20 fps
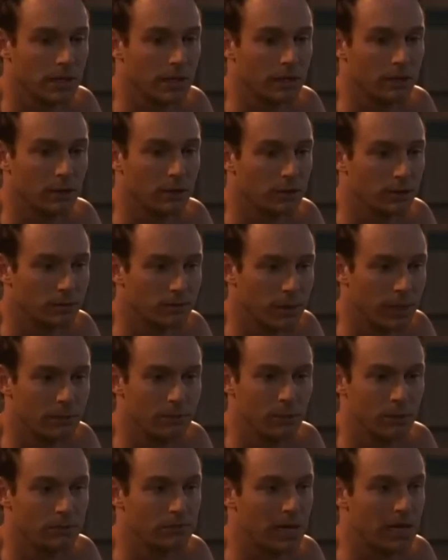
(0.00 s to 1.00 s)
And I know there's
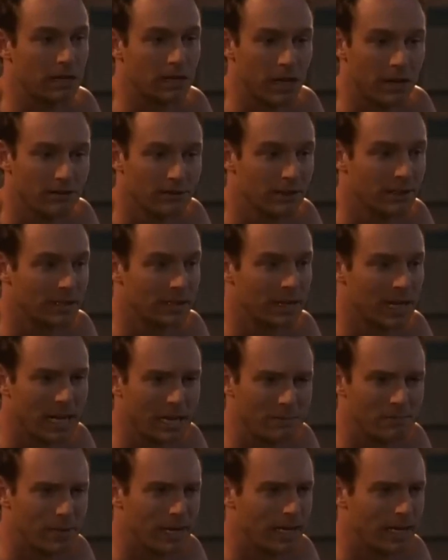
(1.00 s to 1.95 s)
people in my life that need